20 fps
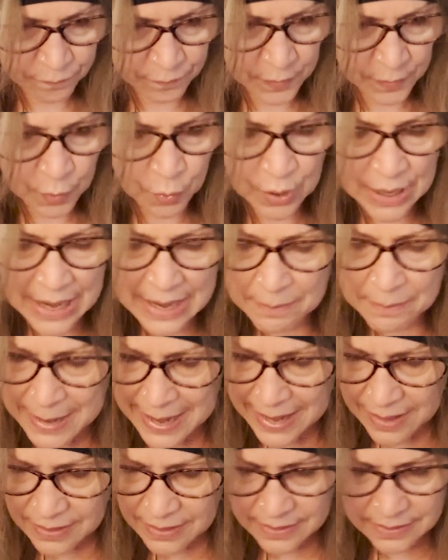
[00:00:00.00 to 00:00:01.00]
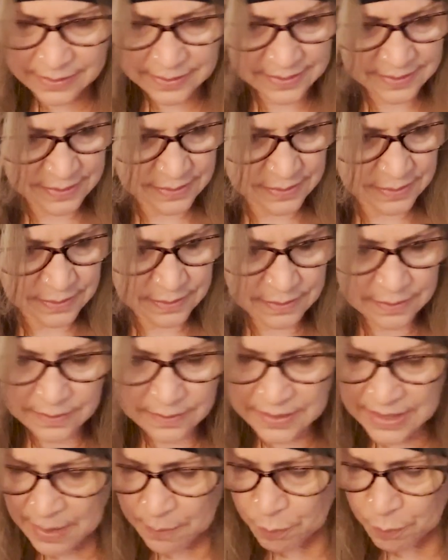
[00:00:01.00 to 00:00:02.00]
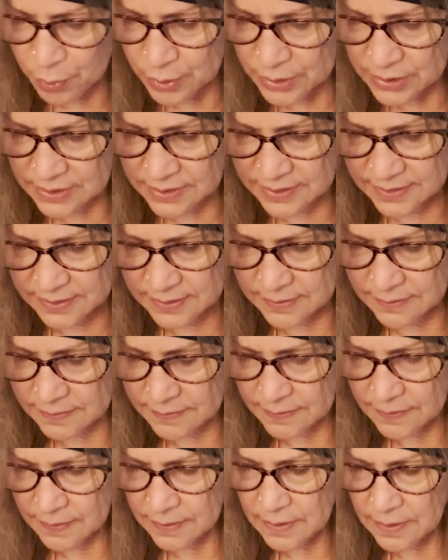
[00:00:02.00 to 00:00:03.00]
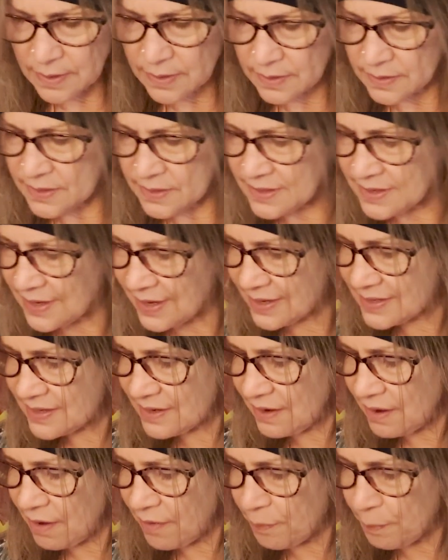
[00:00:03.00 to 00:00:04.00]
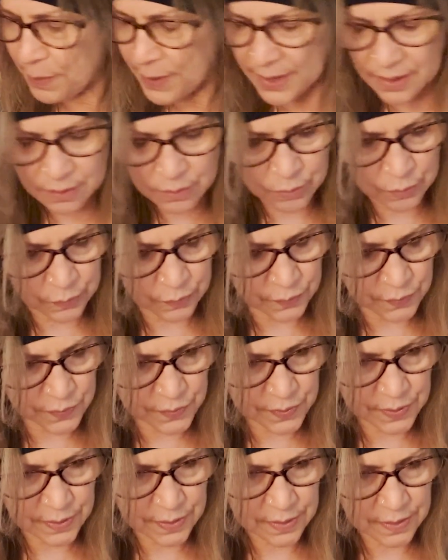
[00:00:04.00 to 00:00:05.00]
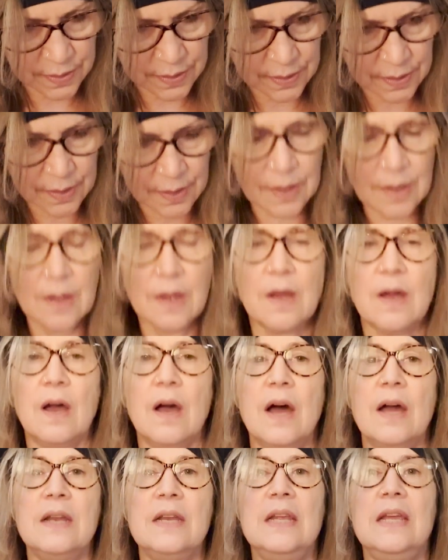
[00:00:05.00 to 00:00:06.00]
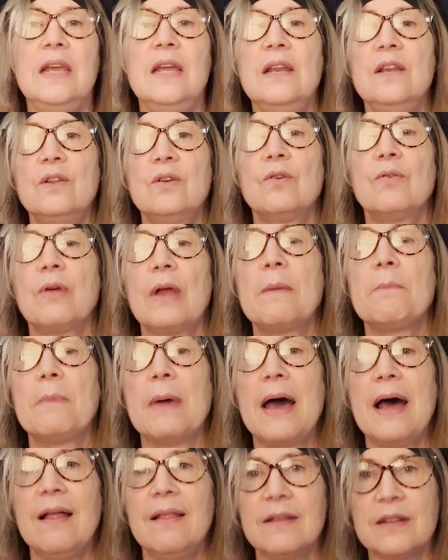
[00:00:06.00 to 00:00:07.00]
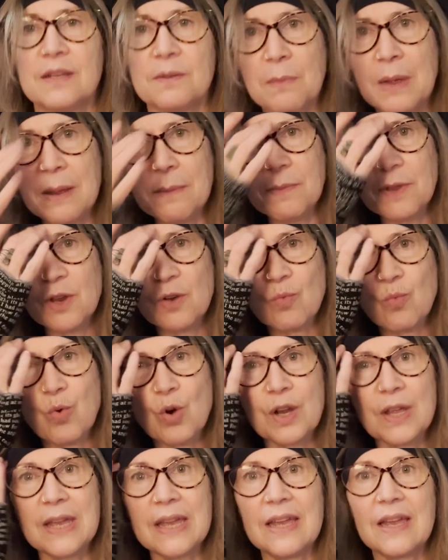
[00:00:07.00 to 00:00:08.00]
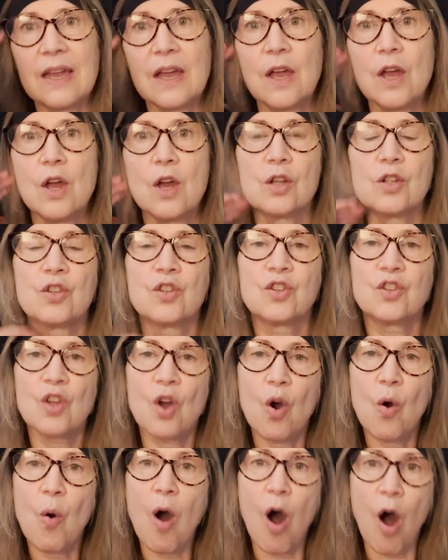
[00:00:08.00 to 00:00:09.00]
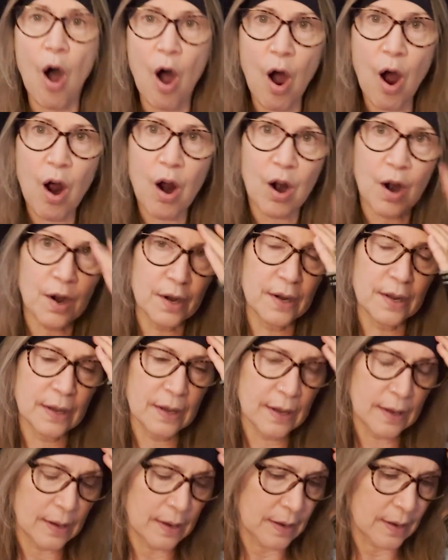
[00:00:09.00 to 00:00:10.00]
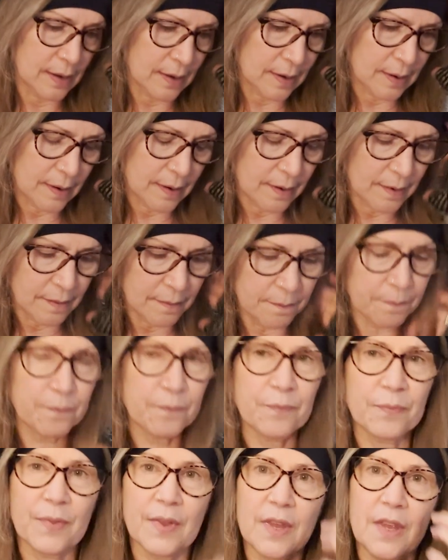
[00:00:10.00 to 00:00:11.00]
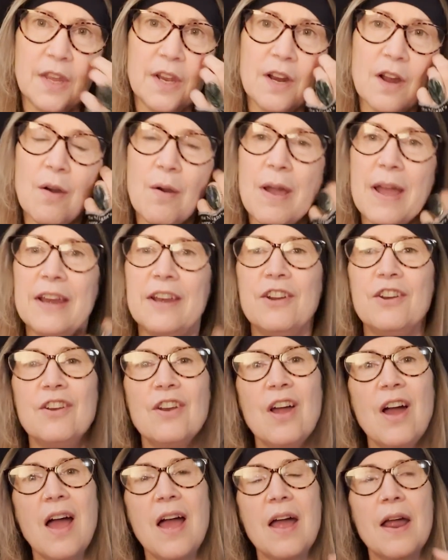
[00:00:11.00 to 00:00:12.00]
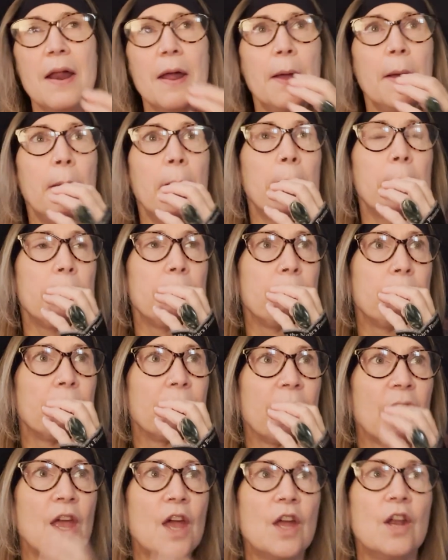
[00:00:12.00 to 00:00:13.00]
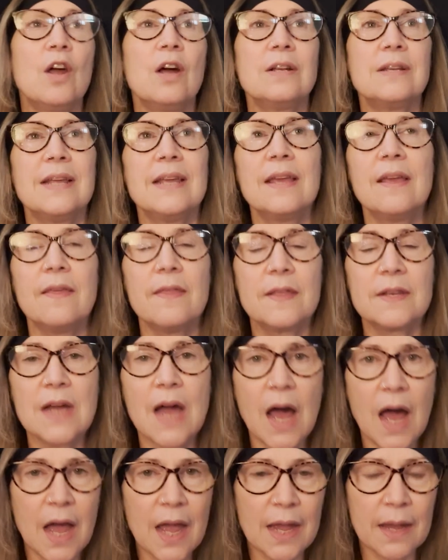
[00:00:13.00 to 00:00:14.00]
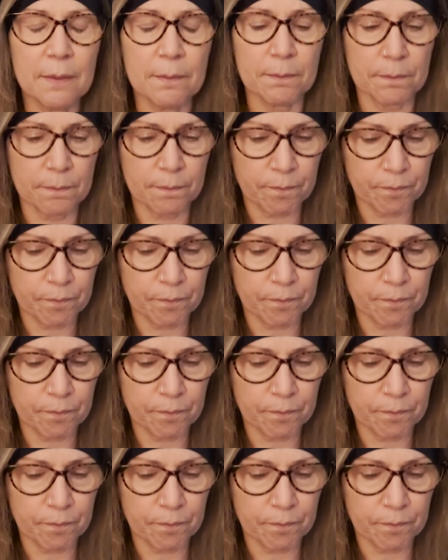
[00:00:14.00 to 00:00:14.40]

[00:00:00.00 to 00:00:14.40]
Create balance, temperance, Six of Pentacles. A need to create balance. Maybe you're working so hard, and you're not taking the time